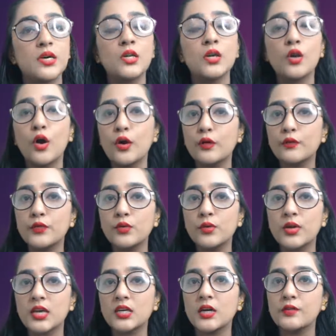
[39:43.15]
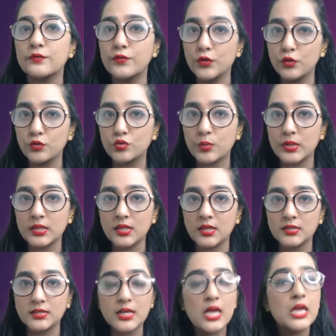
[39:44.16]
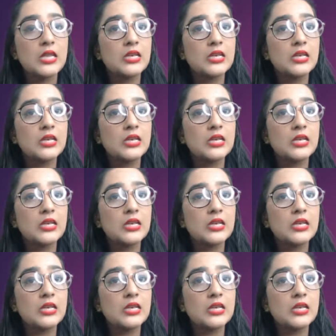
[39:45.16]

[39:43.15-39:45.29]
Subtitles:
A lot of you get confused with this.